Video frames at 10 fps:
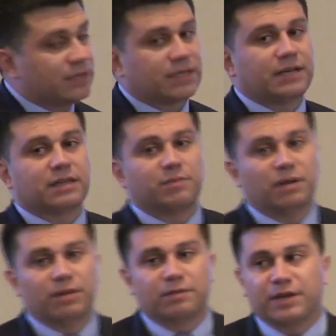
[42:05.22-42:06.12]
extent in
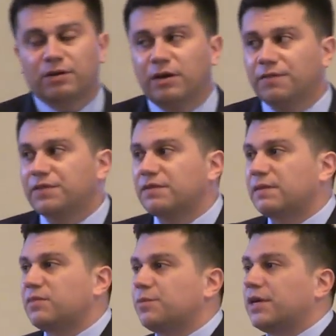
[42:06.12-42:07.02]
public mental health
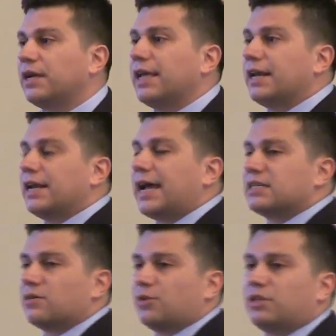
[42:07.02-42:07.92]
systems, but again, it
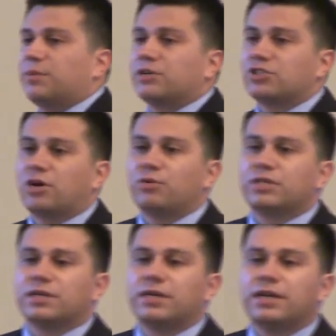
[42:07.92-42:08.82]
hasn't really been shown
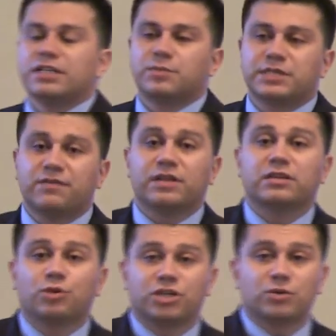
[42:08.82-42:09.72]
to
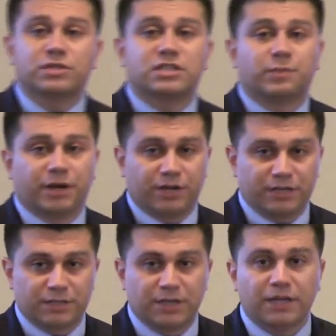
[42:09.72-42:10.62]
specifically reduce
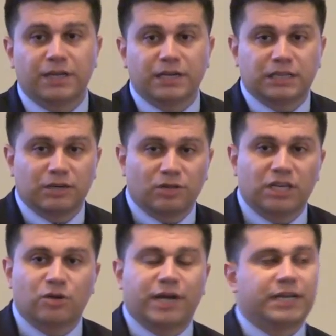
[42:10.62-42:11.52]
disparities.
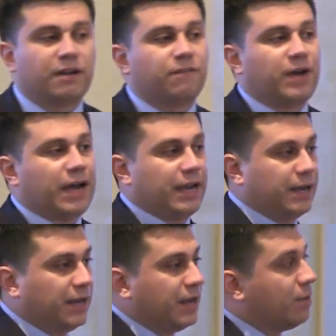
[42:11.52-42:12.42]
Clearly, you identify
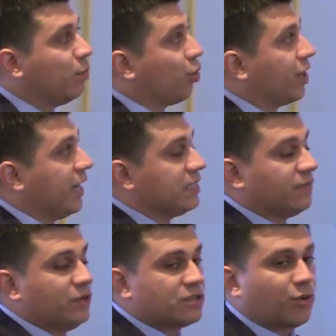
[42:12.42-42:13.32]
more needs
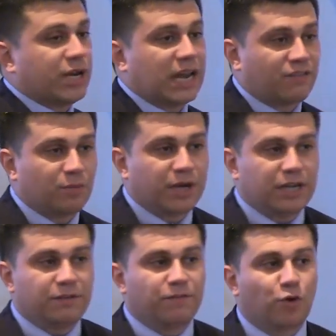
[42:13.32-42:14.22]
if you screen
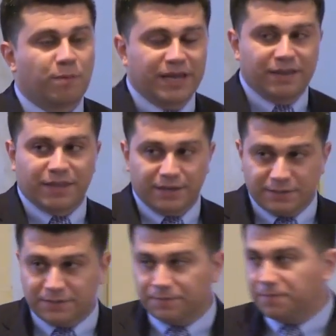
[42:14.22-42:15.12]
everybody for many
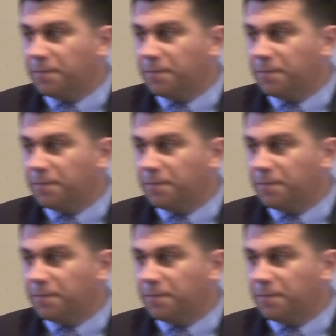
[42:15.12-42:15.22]
things,